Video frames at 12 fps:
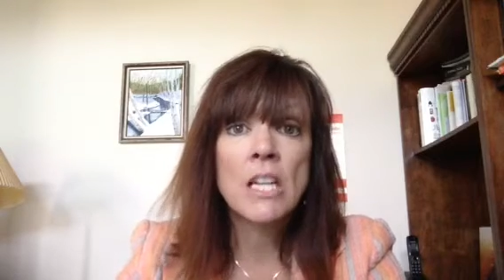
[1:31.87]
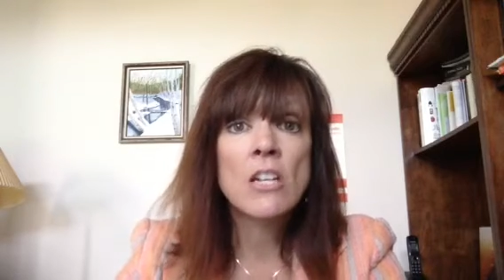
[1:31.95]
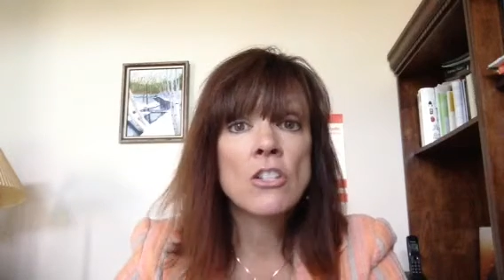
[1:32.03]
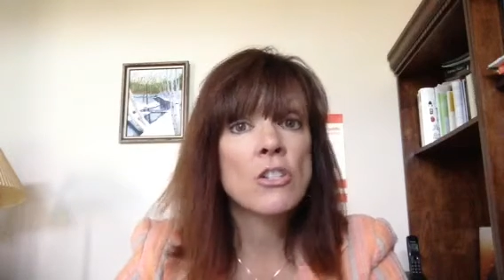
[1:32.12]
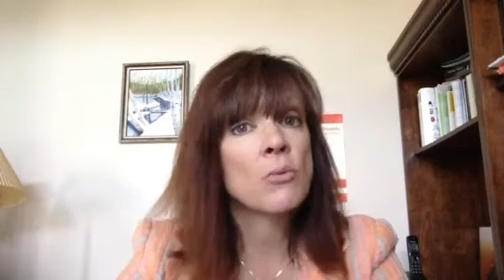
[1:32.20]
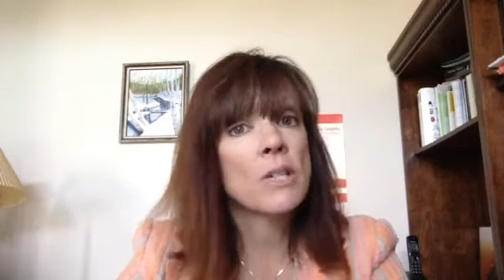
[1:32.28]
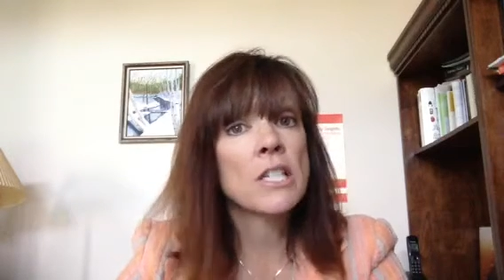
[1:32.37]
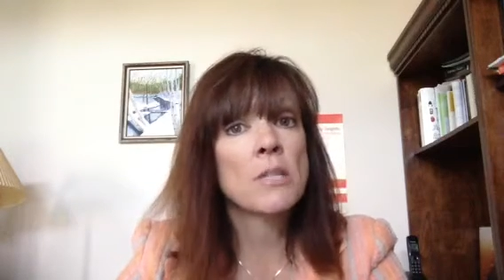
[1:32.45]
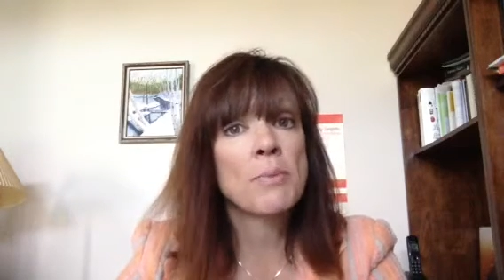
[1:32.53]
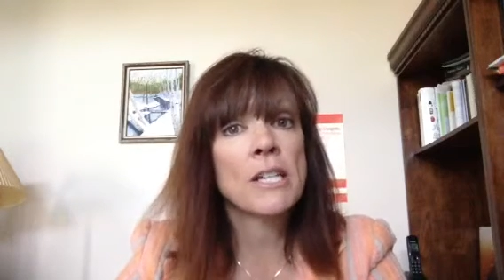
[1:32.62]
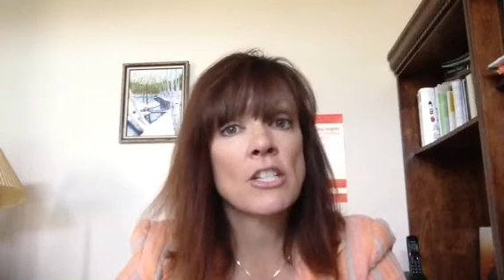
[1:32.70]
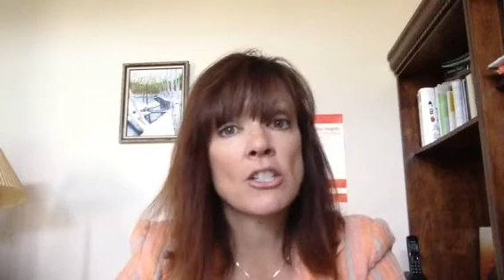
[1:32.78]
So what does
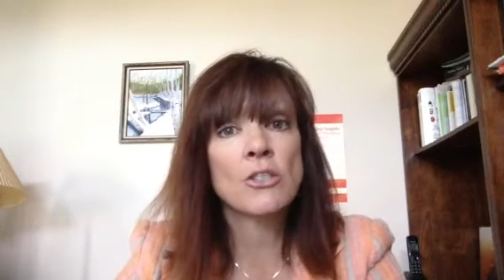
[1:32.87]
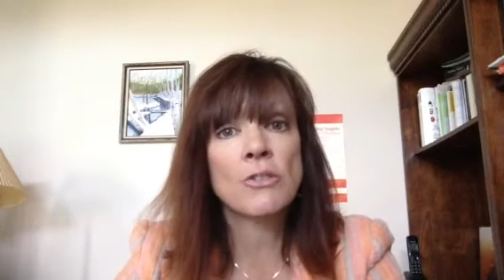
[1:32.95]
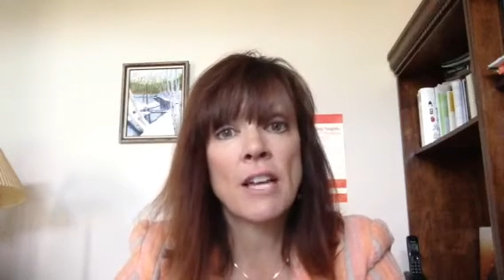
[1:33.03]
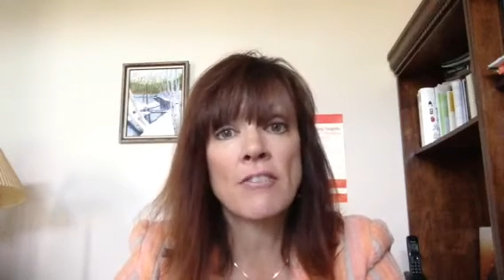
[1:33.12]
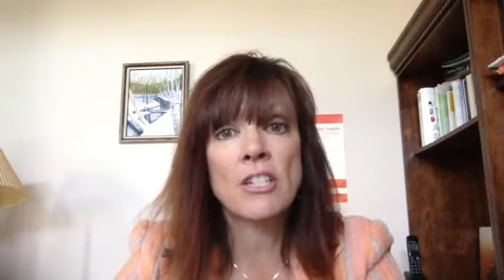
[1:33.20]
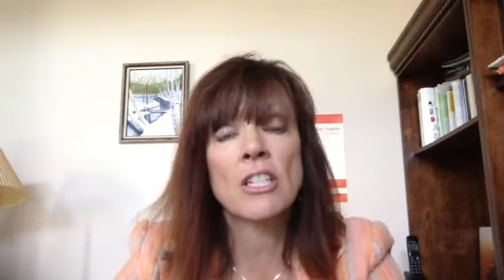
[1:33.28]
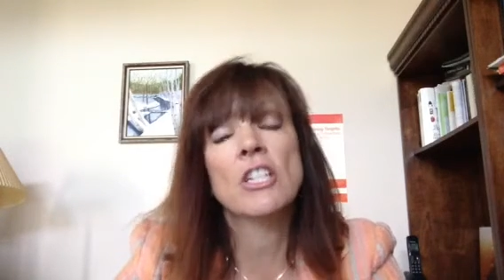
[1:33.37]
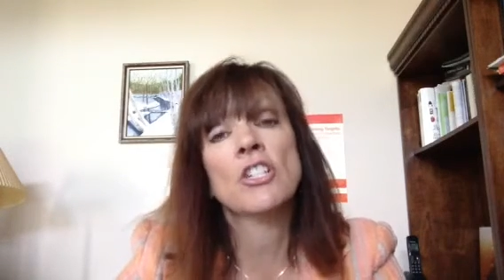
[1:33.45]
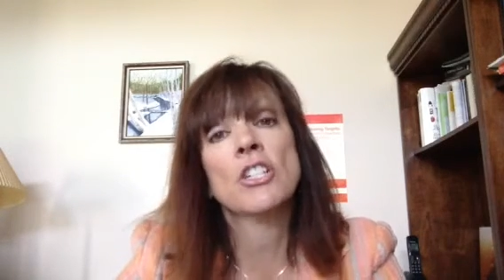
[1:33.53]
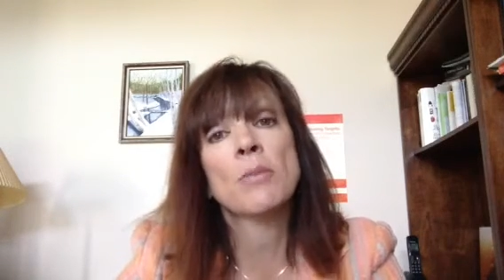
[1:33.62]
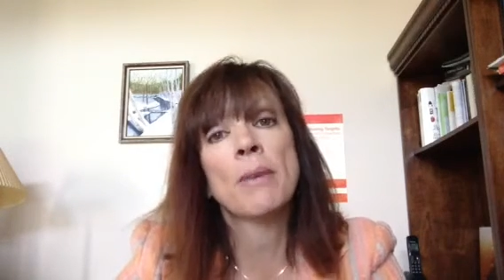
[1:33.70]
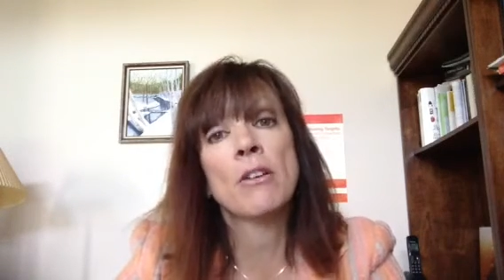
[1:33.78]
Pantaloon have to teach
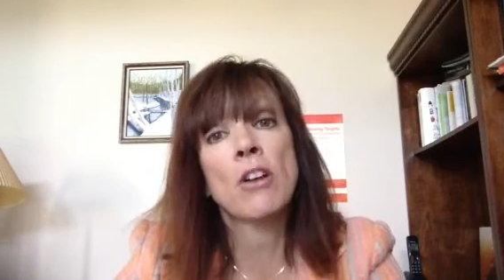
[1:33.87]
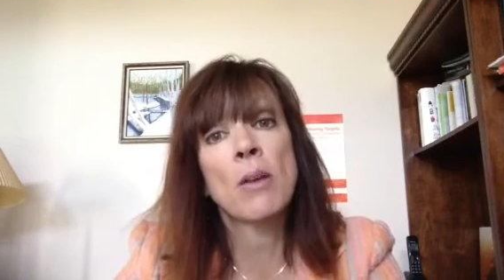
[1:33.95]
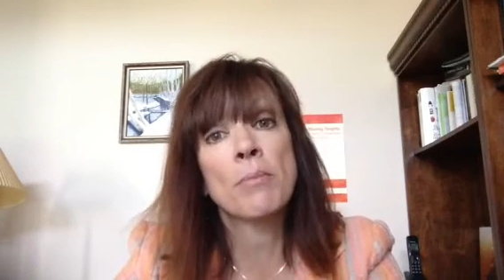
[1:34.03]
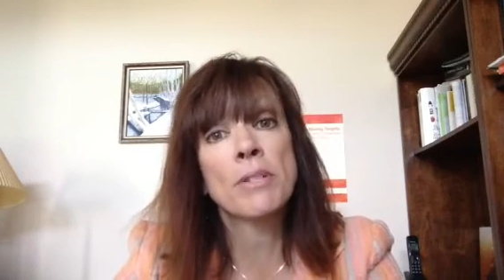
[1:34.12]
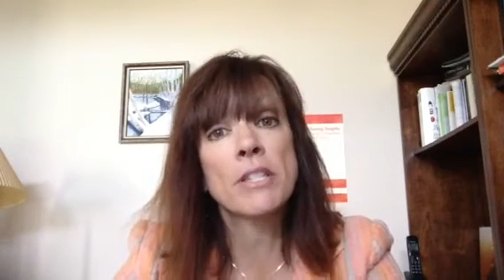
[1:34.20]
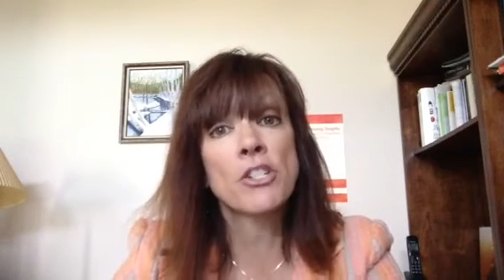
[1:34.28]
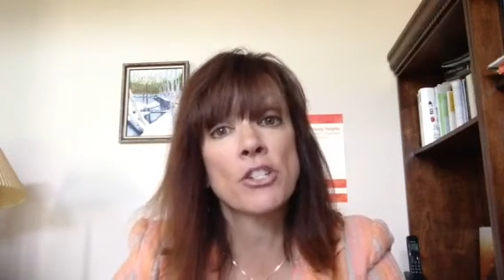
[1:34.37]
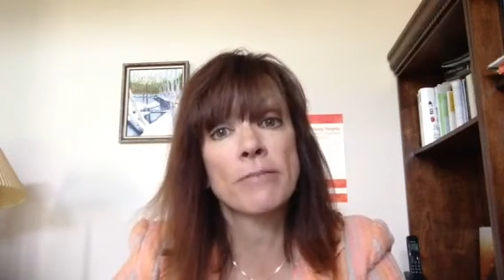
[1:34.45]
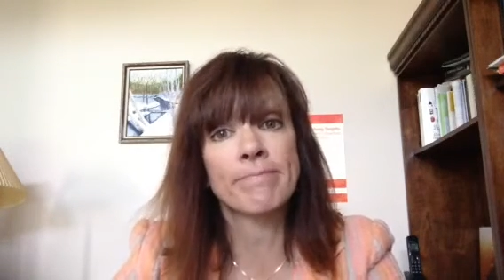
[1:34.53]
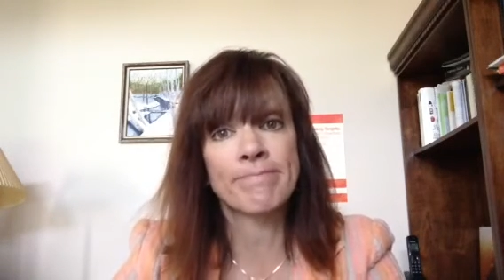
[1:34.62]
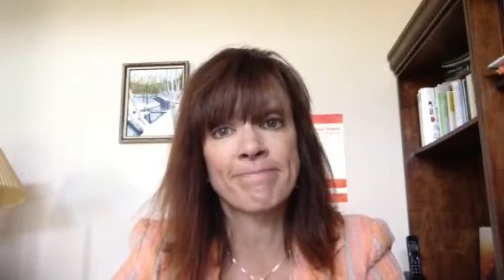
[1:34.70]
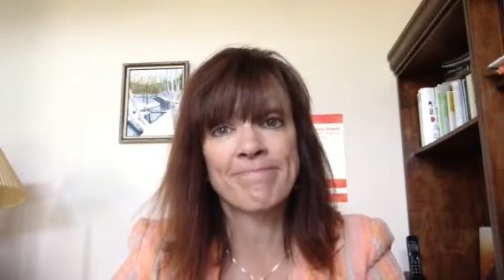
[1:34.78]
us about composition?